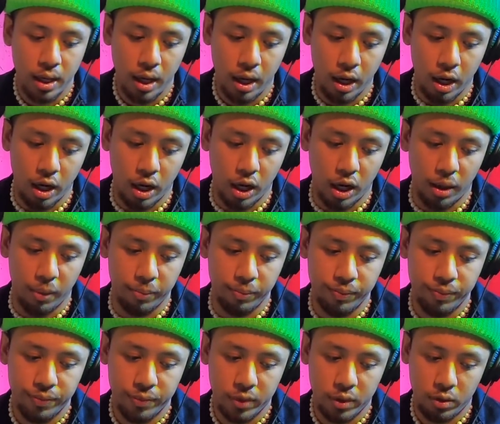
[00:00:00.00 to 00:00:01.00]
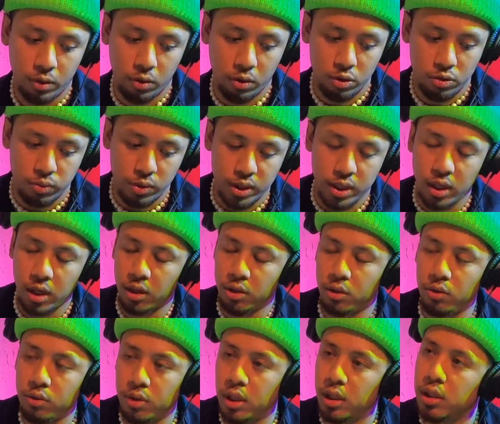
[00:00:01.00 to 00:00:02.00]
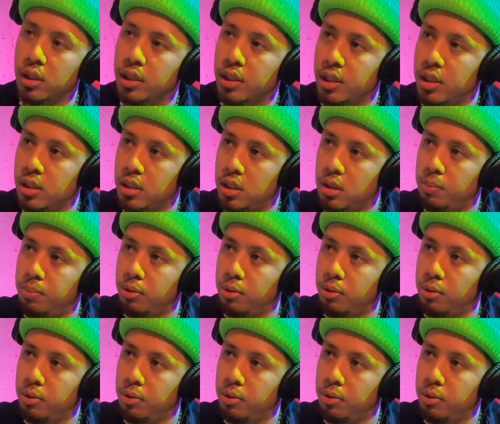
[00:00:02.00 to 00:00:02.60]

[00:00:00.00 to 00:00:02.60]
of course, we did our due diligence to